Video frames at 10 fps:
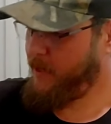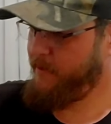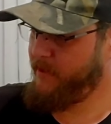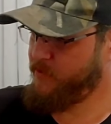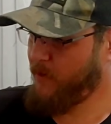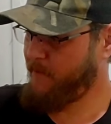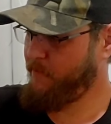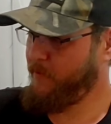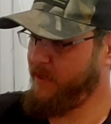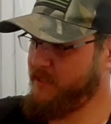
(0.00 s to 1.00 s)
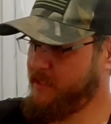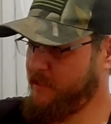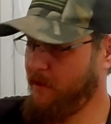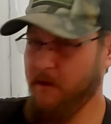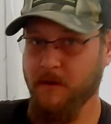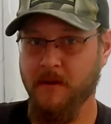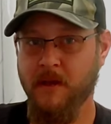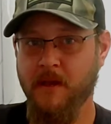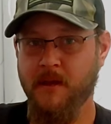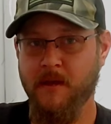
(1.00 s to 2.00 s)
and this rifle is slung.
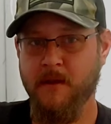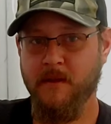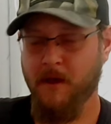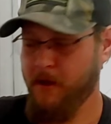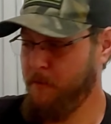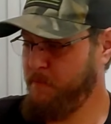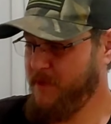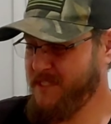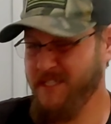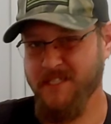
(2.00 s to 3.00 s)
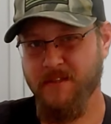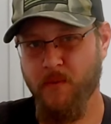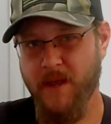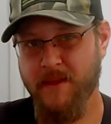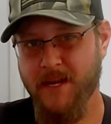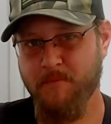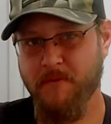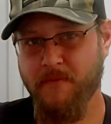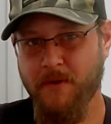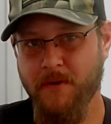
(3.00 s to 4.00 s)
This is the way that I
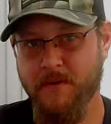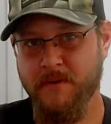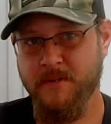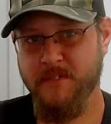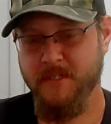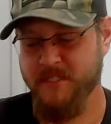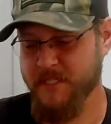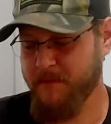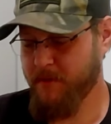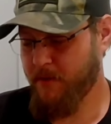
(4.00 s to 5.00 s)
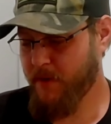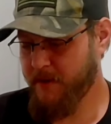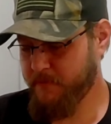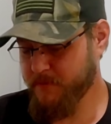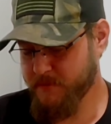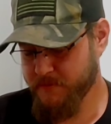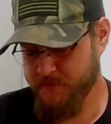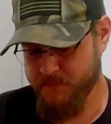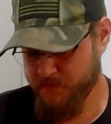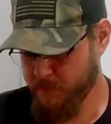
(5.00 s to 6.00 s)
prefer to sling my rifles,
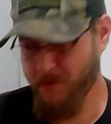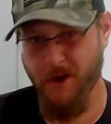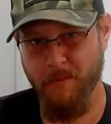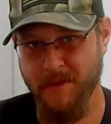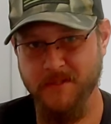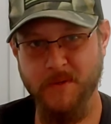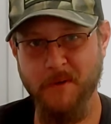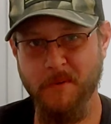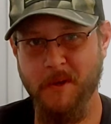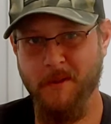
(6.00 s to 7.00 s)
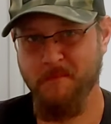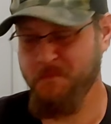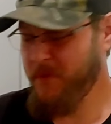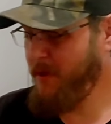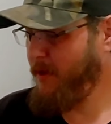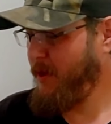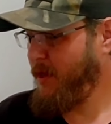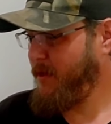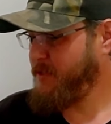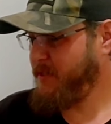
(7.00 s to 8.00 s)
carbines, whatever you want to call them.
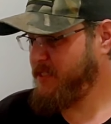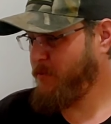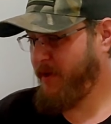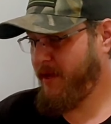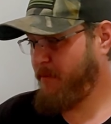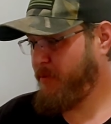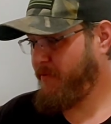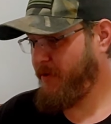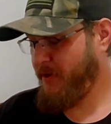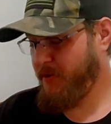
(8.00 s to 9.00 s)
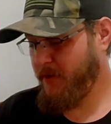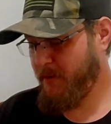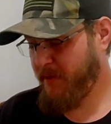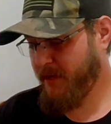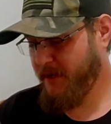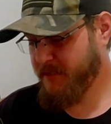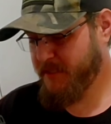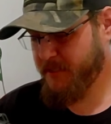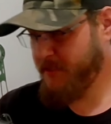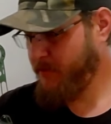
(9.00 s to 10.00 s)
So this is the way that I prefer to do it,
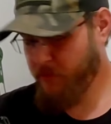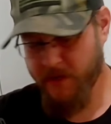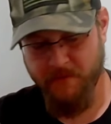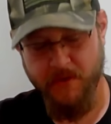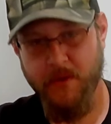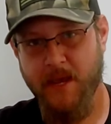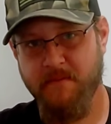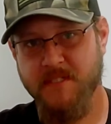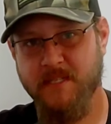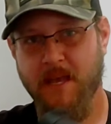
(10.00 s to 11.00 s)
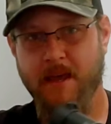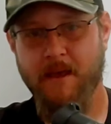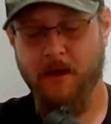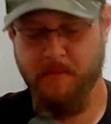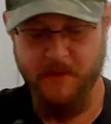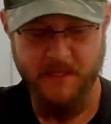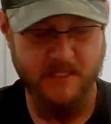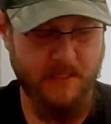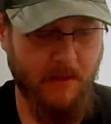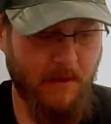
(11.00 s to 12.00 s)
because whenever you have this guy up and he's
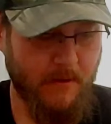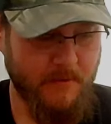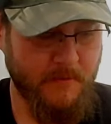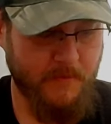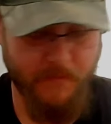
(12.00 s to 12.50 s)
slung, let